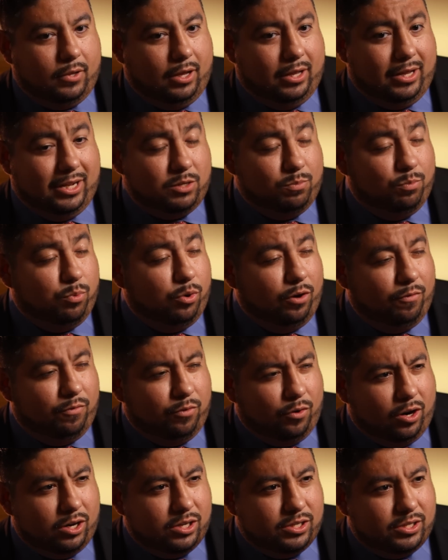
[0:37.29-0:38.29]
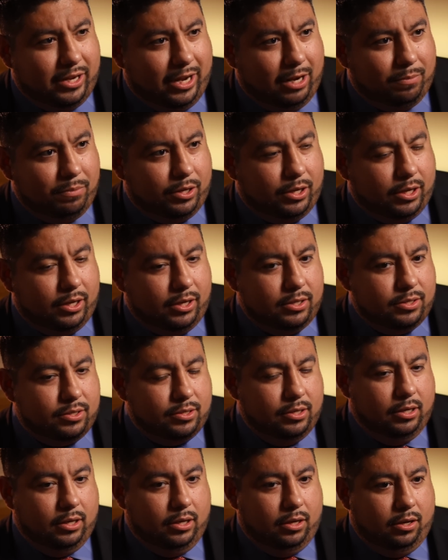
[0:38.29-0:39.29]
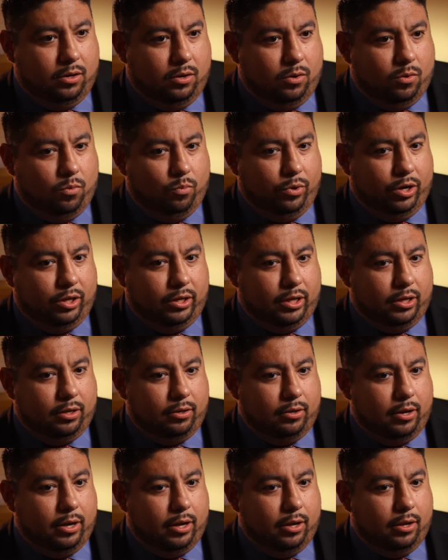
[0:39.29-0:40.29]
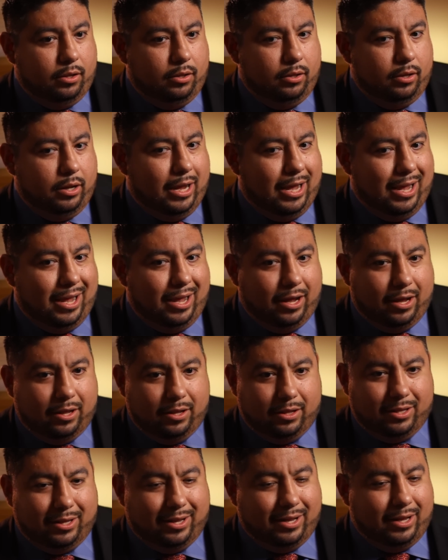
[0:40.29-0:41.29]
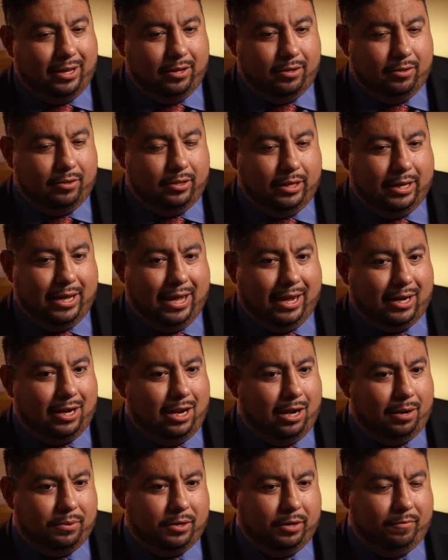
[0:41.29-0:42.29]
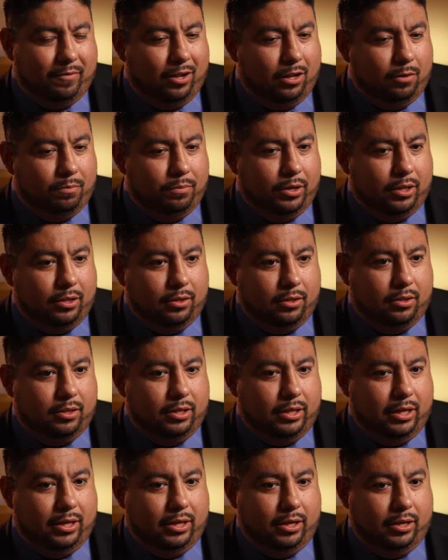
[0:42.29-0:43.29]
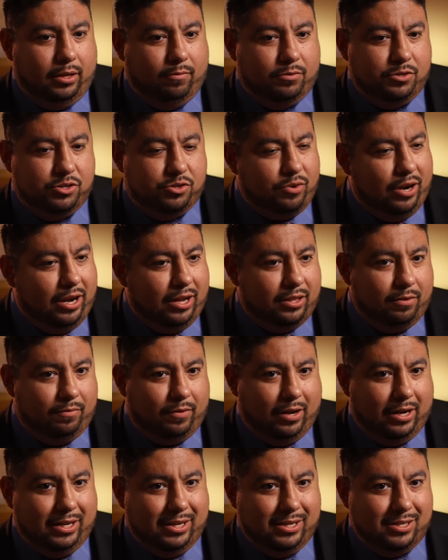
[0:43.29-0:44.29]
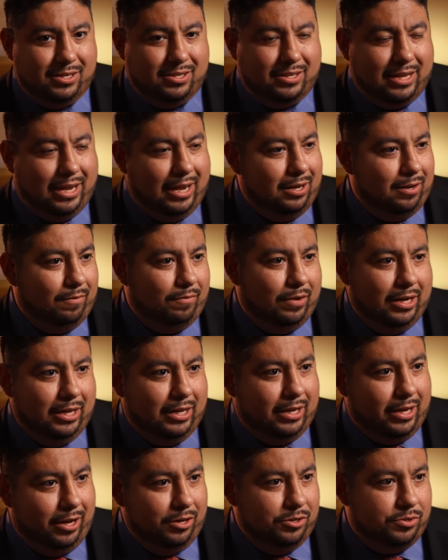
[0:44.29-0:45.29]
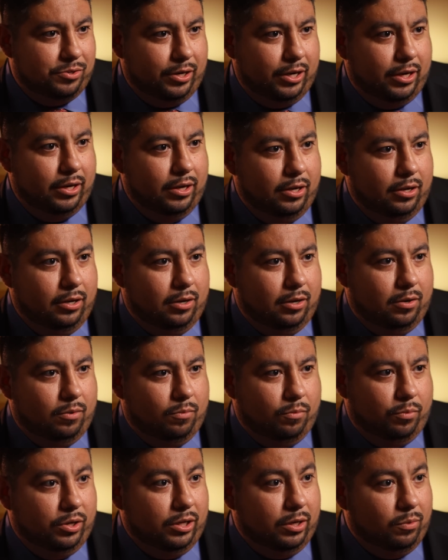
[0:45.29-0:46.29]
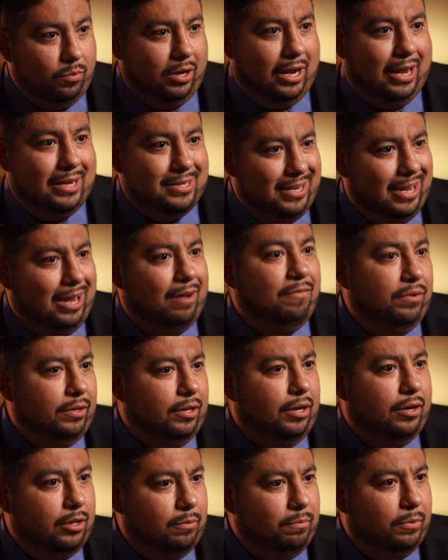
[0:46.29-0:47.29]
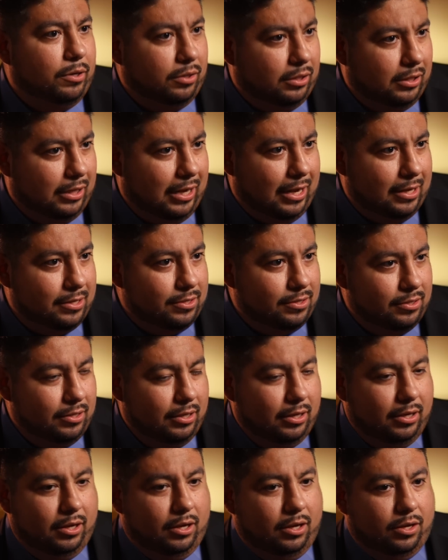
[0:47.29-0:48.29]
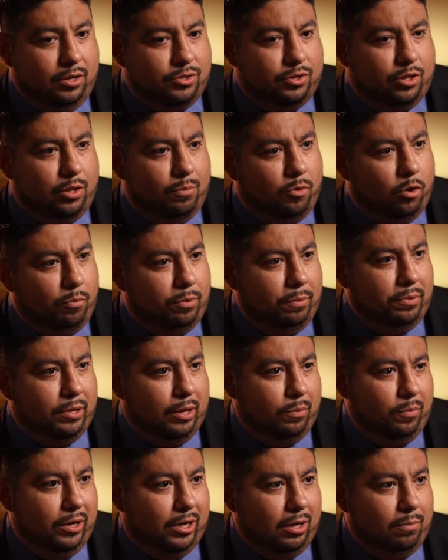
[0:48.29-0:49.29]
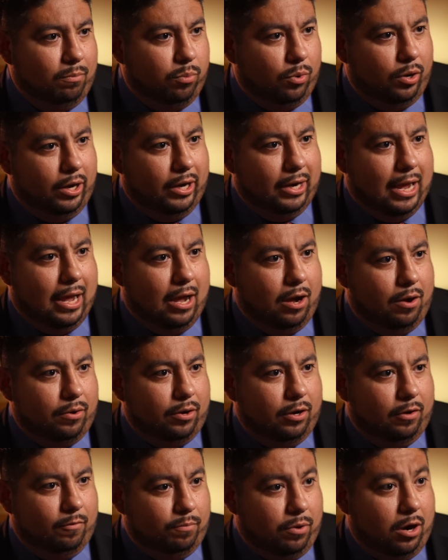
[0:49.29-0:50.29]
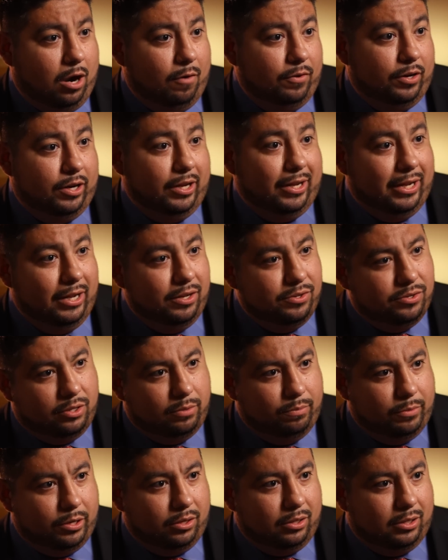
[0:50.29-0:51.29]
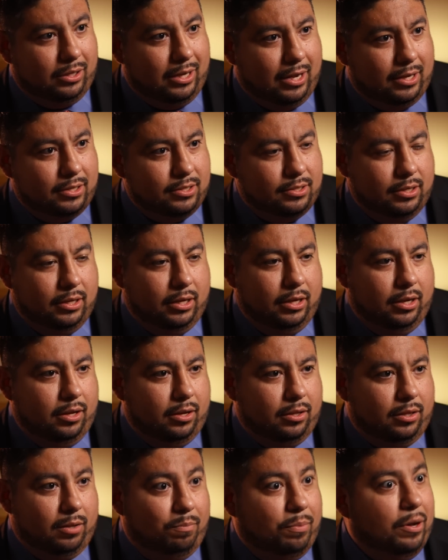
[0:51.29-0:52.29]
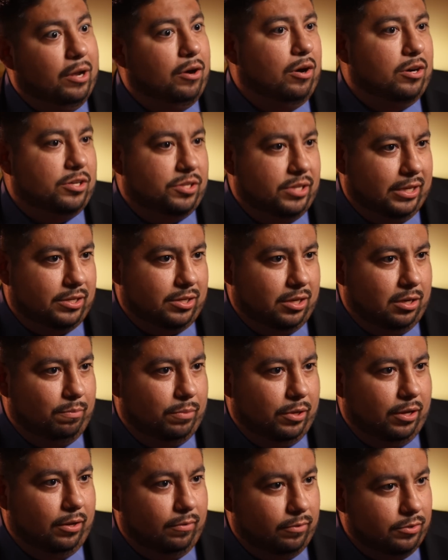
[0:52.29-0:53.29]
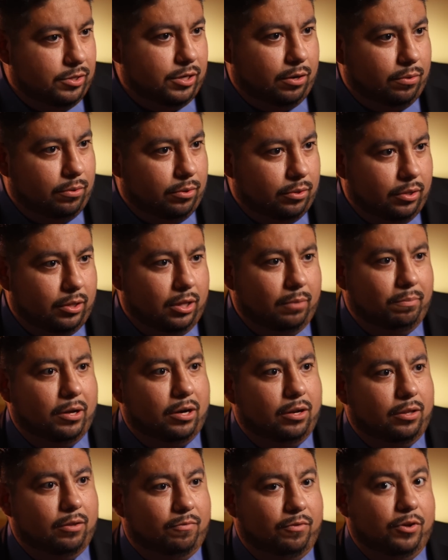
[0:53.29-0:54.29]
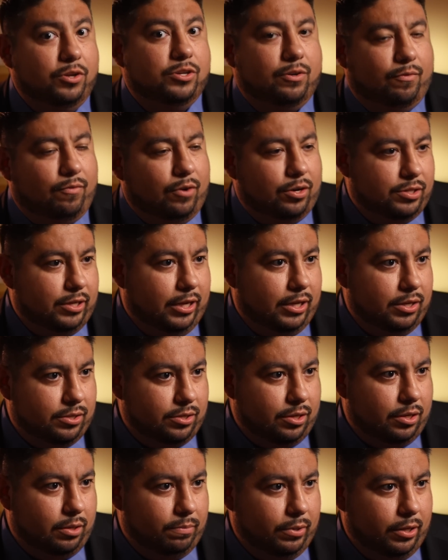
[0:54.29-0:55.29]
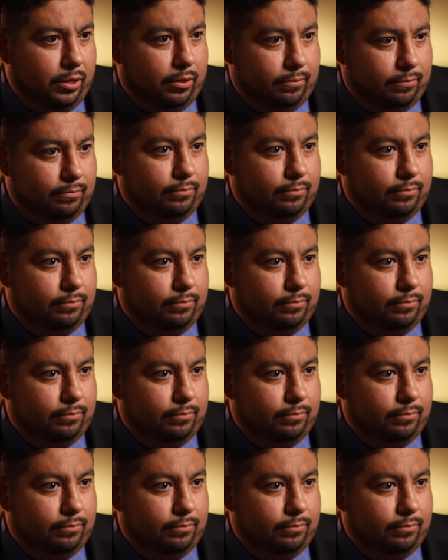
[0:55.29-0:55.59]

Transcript: And that's important for our state because really the economic development, the strength of any state, of any country, really relies heavily on the middle class. So the more people that we can bring out of poverty into the middle class, the better our state's going to be in general, and the better the future of our state is going to be.